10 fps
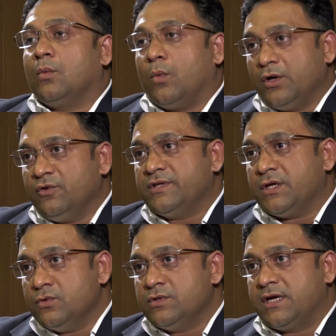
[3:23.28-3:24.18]
One of the
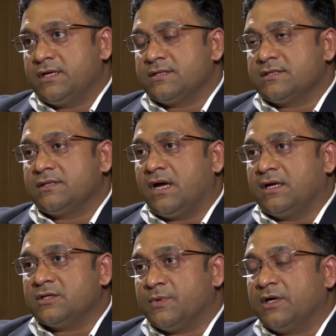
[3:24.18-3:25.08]
use cases that
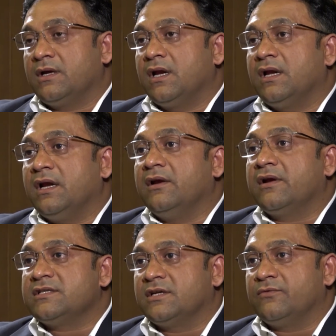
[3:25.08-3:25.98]
is particularly
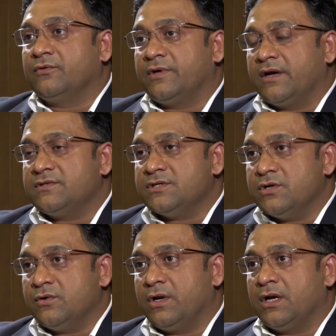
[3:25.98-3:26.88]
interesting for 5G
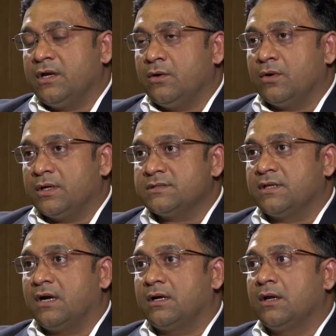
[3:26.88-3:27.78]
new radio is
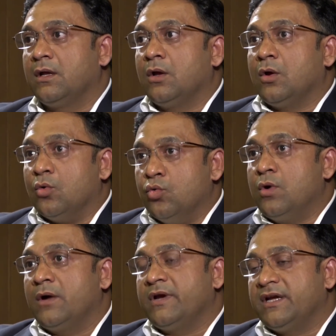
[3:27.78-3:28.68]
that
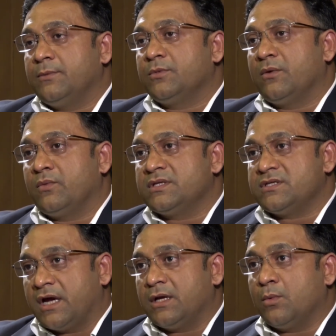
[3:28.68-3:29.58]
Huawei teamed up with
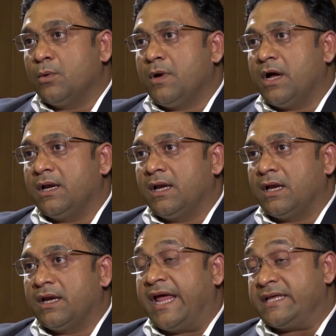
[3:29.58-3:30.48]
China Mobile
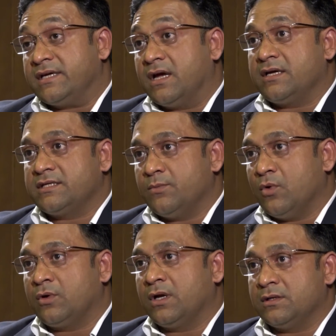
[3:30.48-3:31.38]
and SAIC
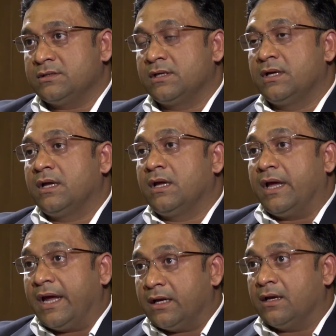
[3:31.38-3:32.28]
Motors
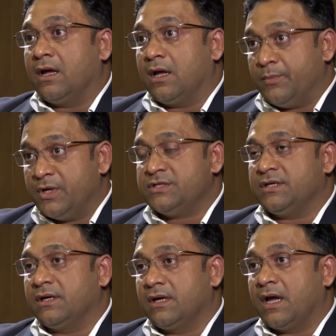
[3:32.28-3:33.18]
in
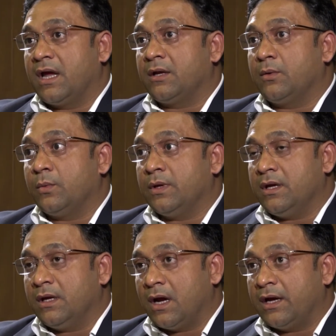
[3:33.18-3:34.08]
Beijing, and
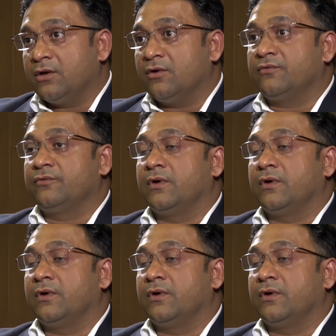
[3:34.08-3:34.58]
we kind of